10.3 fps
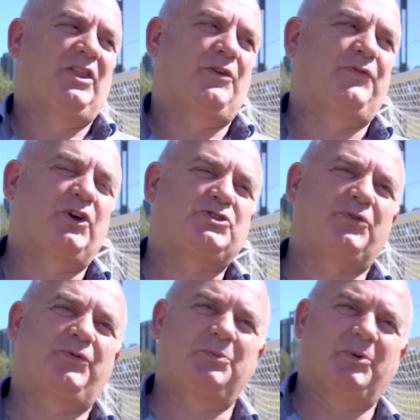The future
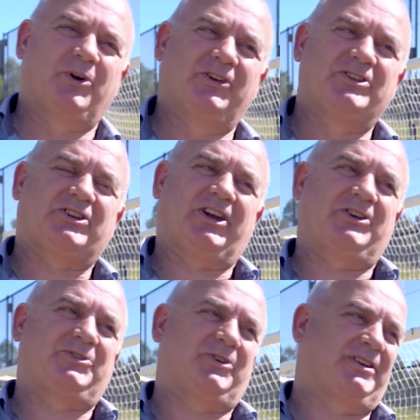of football in this
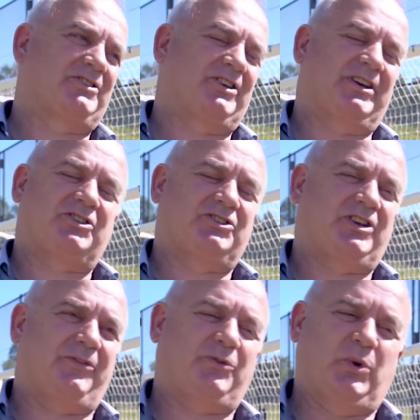country, it's such a
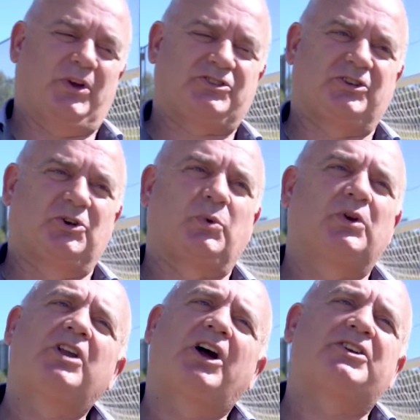tough question. Look,
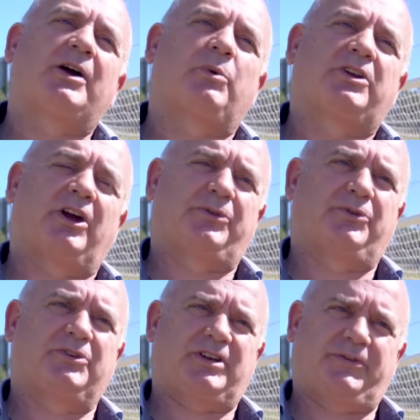but no doubt we're going
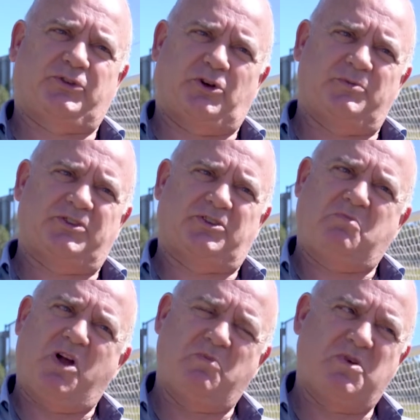through tough times at the
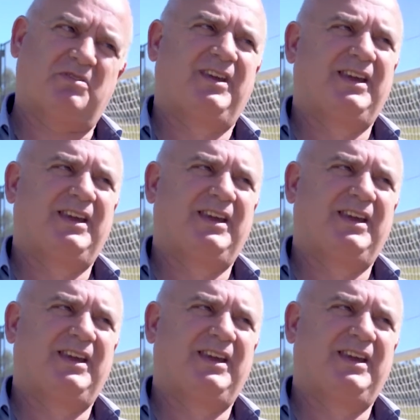moment.